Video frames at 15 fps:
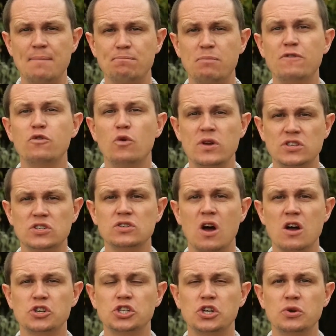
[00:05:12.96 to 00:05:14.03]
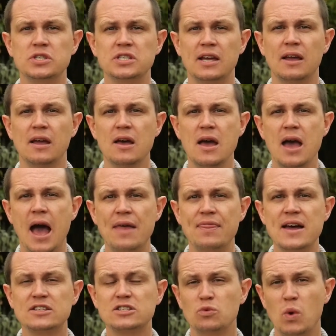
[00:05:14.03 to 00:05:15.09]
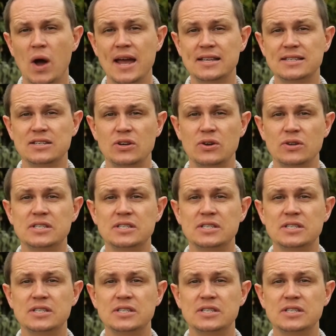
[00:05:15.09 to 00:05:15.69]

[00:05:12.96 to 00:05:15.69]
before you start shooting, and that's the way to